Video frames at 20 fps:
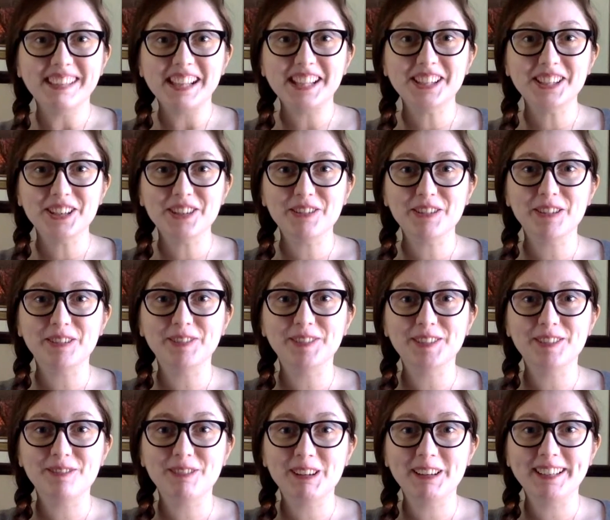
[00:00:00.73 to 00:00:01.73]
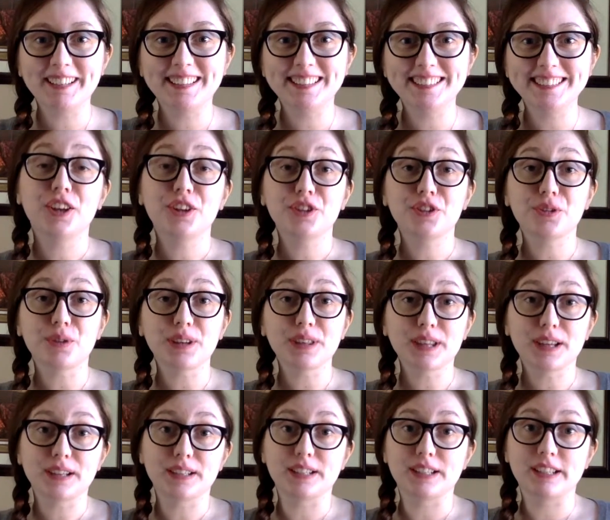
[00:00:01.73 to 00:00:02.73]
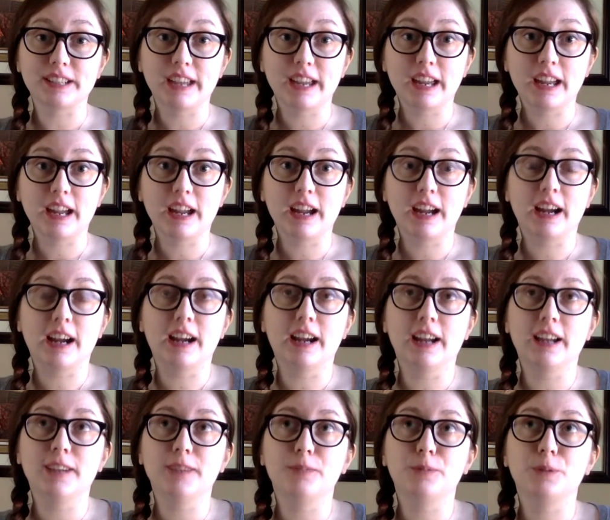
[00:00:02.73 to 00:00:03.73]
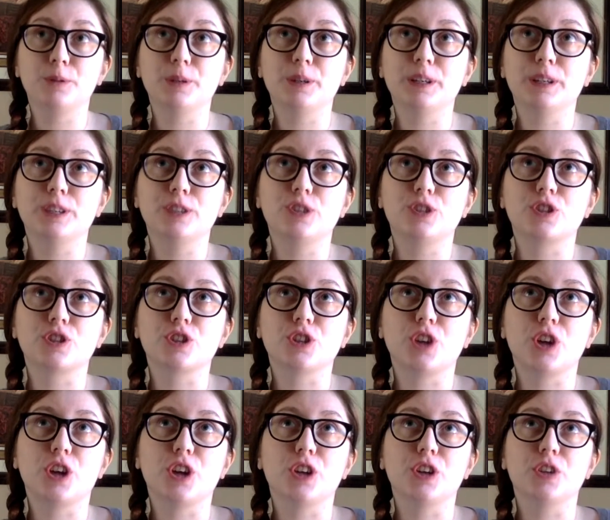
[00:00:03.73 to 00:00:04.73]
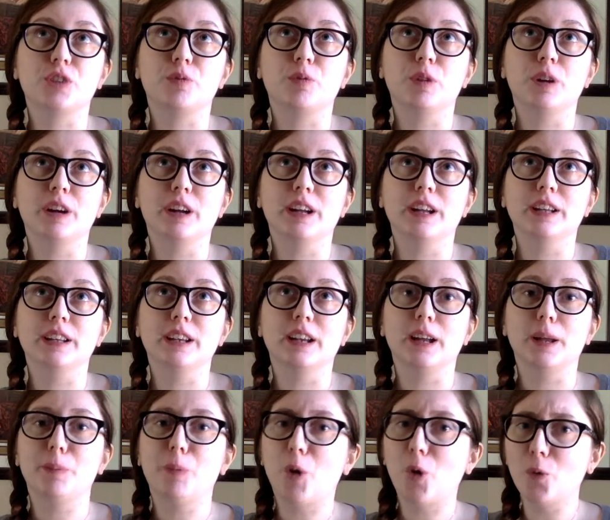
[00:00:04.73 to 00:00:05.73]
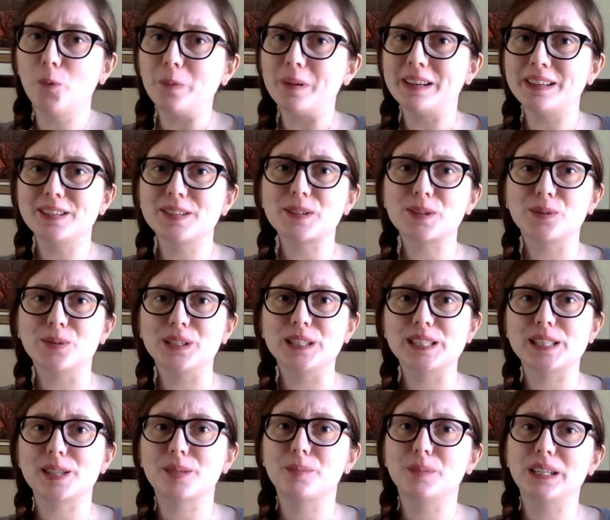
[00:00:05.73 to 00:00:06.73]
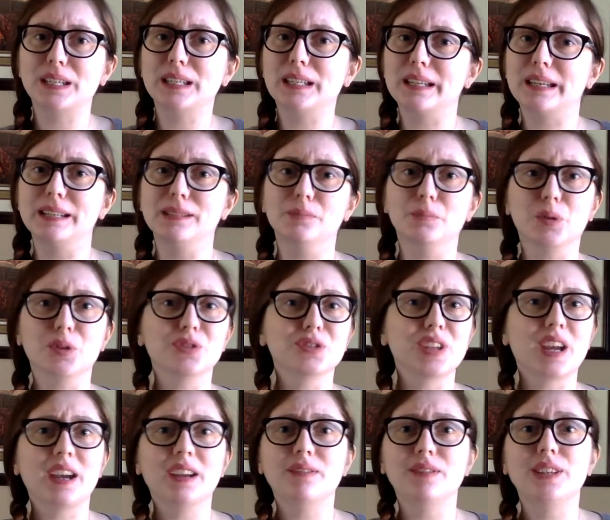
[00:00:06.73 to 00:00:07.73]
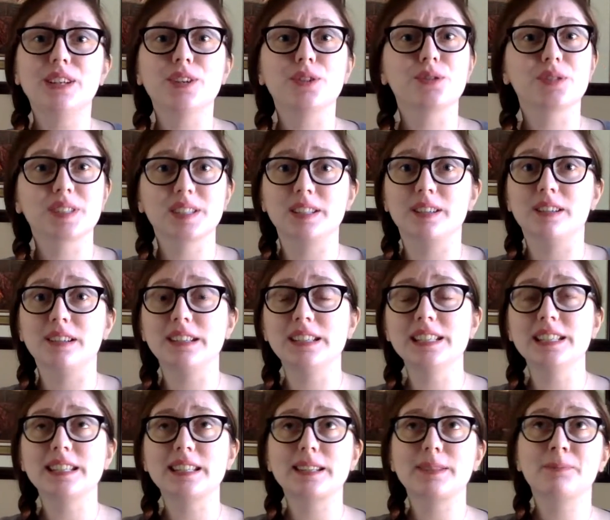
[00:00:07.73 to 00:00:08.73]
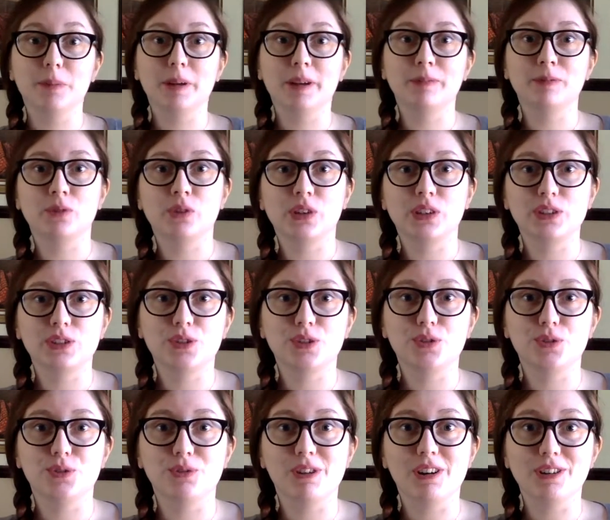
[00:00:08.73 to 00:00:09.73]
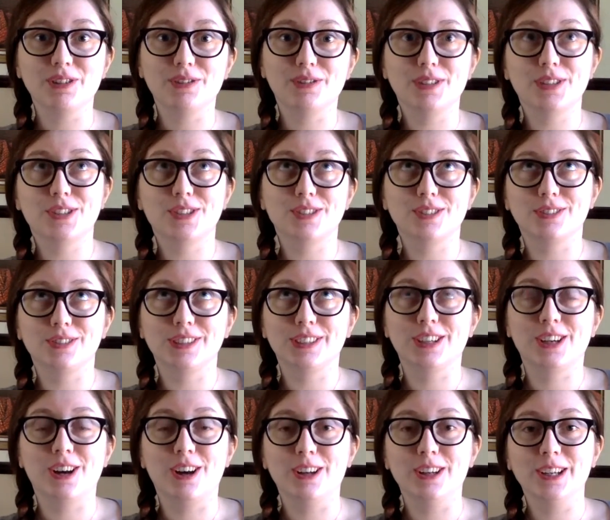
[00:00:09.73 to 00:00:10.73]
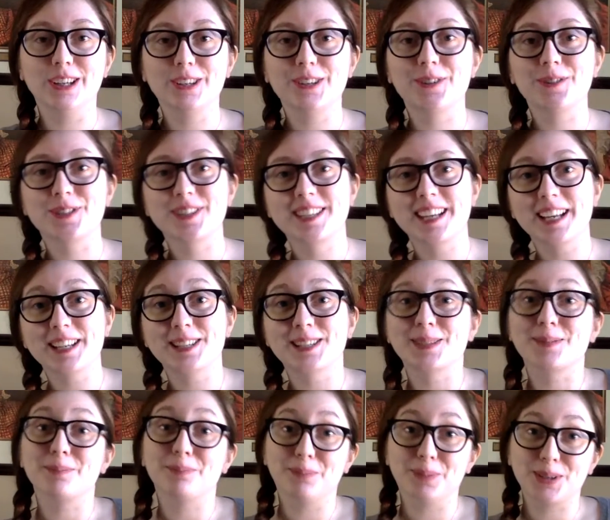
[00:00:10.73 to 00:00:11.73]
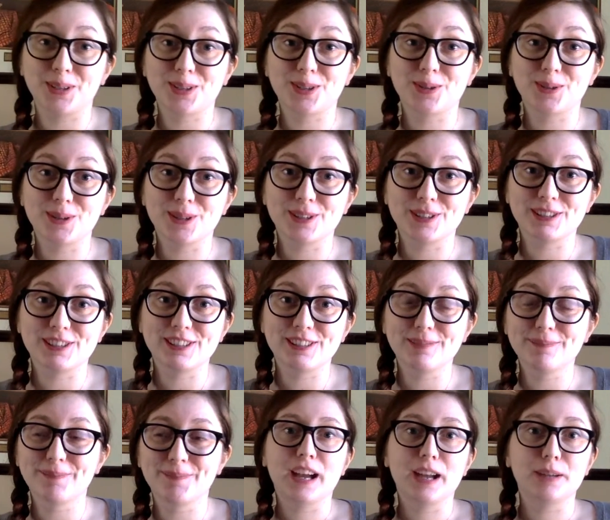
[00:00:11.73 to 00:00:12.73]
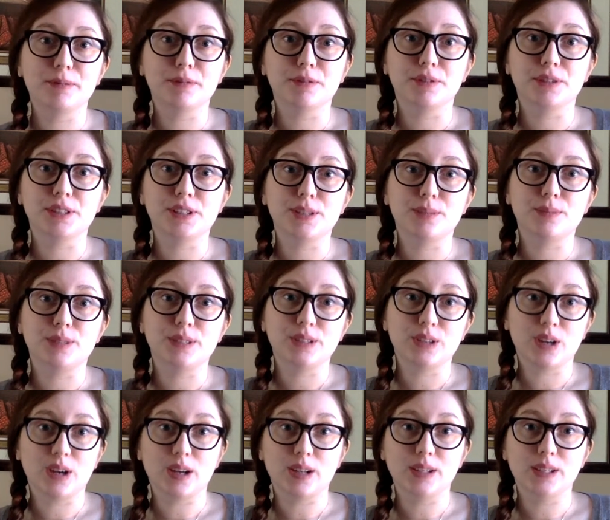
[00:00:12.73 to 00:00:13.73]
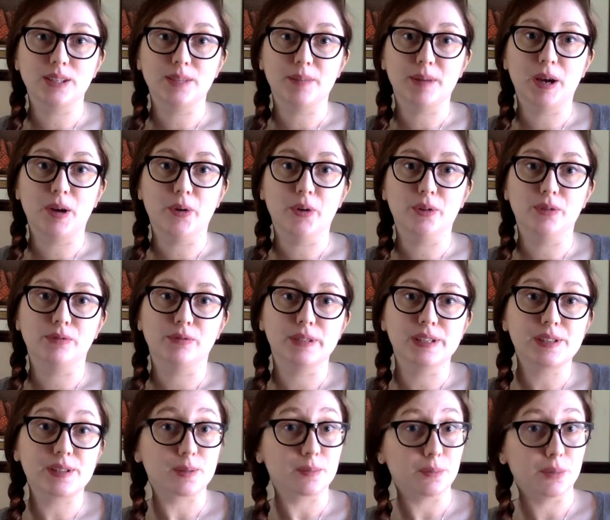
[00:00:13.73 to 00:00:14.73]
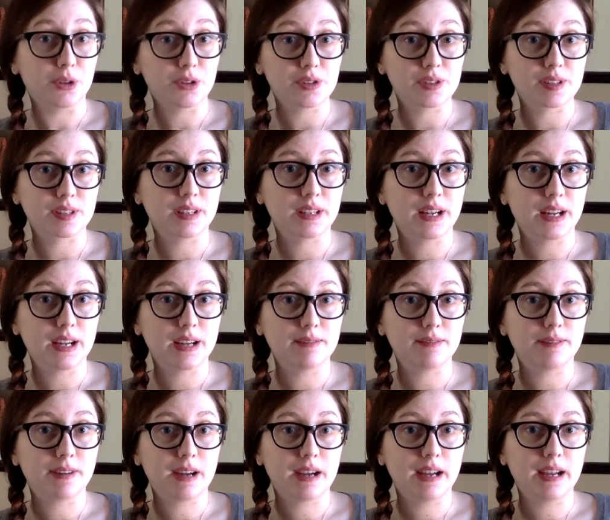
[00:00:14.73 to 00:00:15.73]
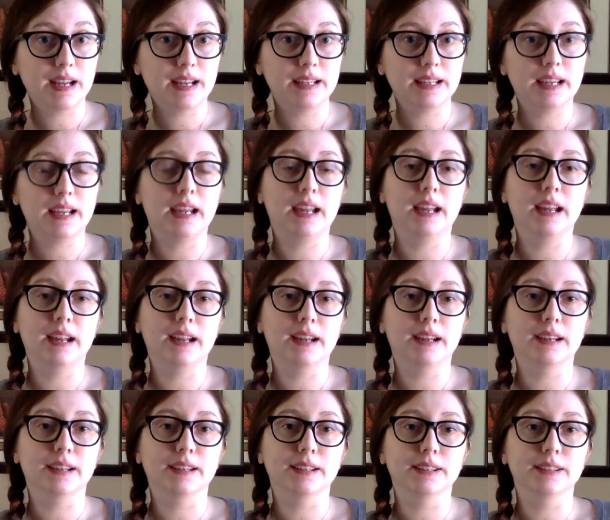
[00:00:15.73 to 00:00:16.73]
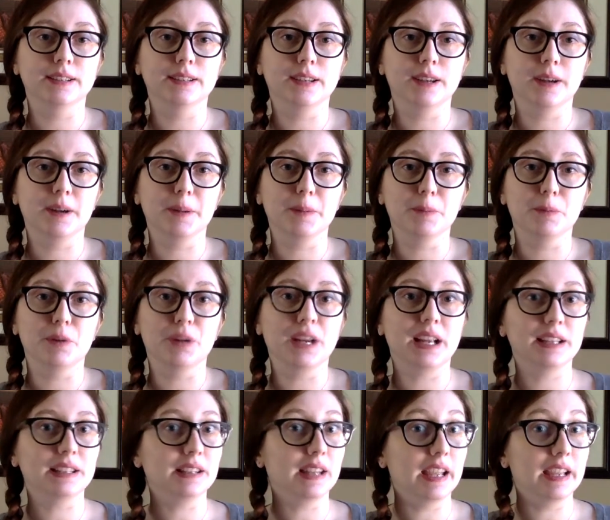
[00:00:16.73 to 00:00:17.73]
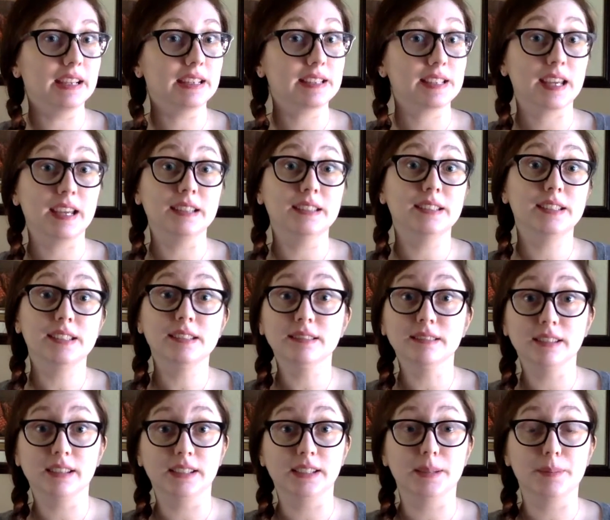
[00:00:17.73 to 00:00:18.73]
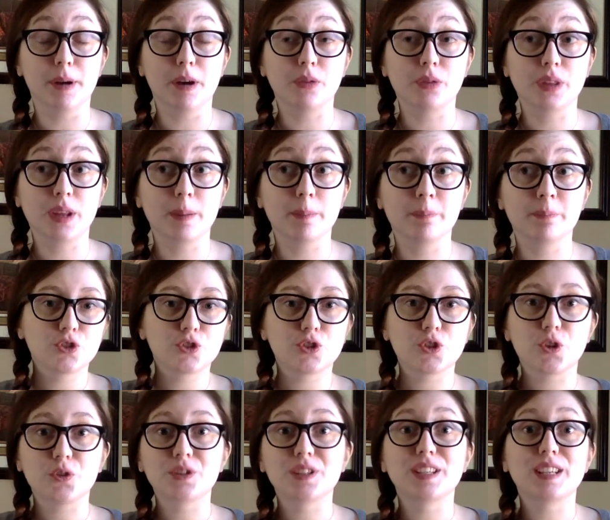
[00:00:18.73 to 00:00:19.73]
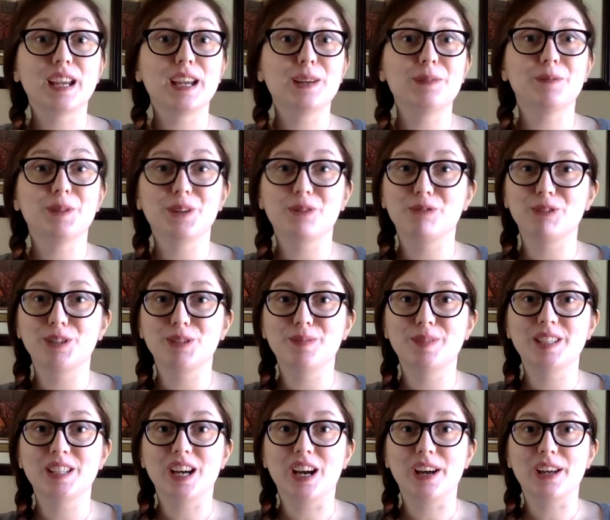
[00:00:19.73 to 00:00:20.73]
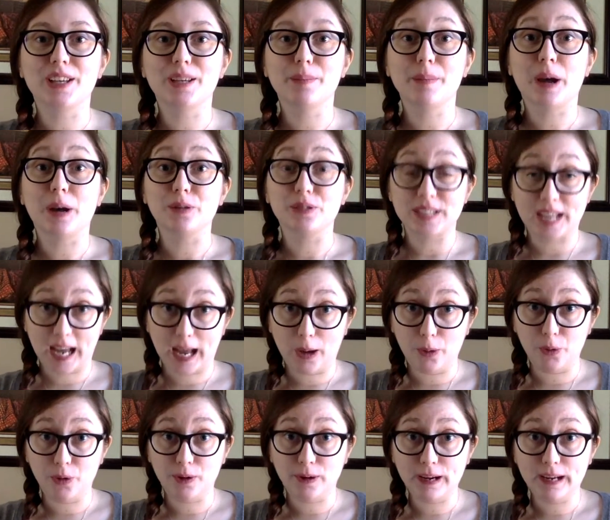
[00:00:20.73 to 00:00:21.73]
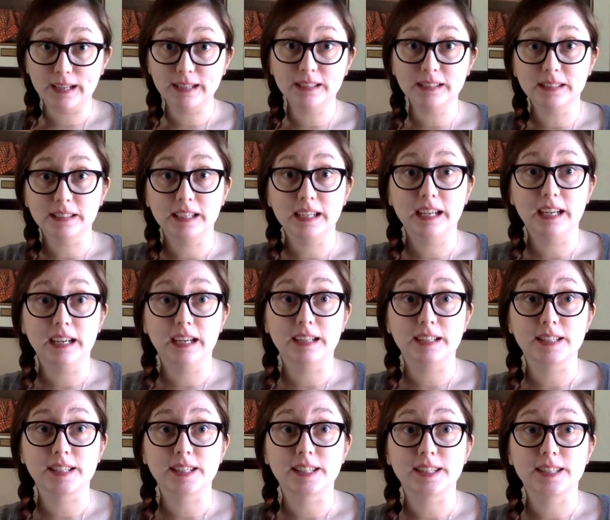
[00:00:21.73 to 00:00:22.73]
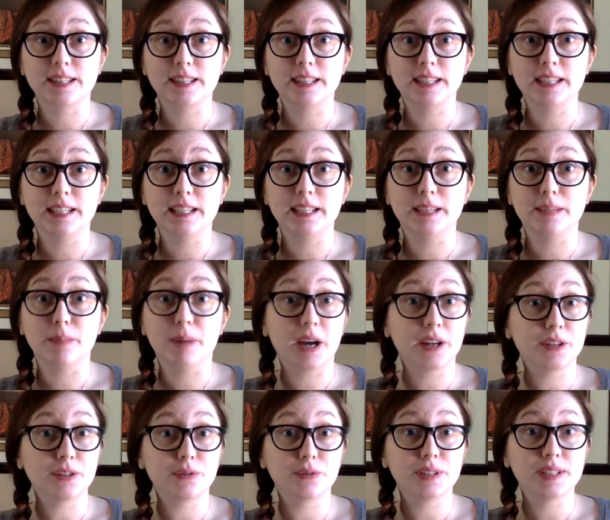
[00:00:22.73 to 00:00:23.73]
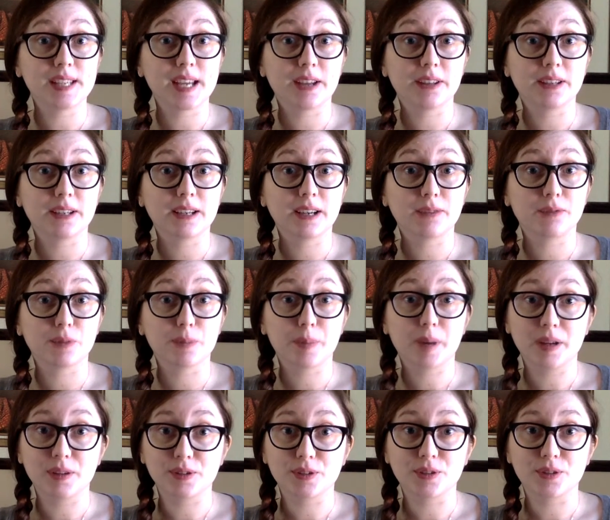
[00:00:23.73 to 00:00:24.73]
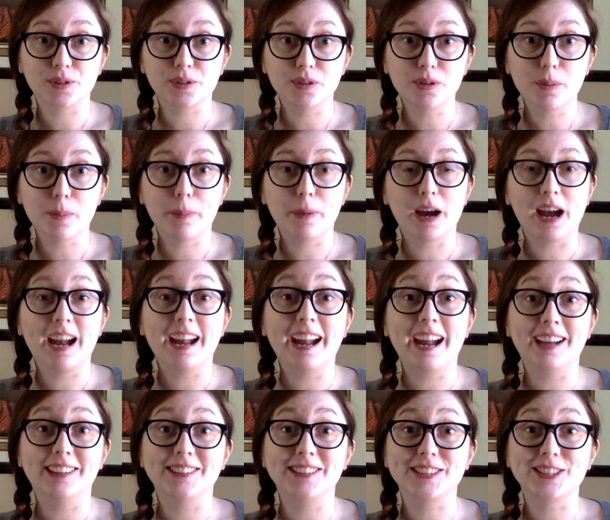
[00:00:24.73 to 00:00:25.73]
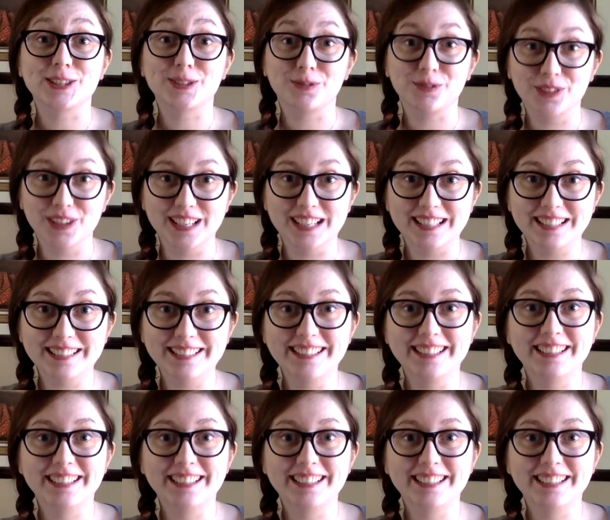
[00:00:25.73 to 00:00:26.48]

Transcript: Hello everyone! So I thought today I would start what I'm hoping is going to be a multi-video series. I'm going to unoriginally call it Cosette's Book Corner. I'm going to be talking about recent books that I have read and what I liked and didn't like about them. So today we're going to be talking about Towering. It's the modern retelling of Rapunzel by Alex Flynn.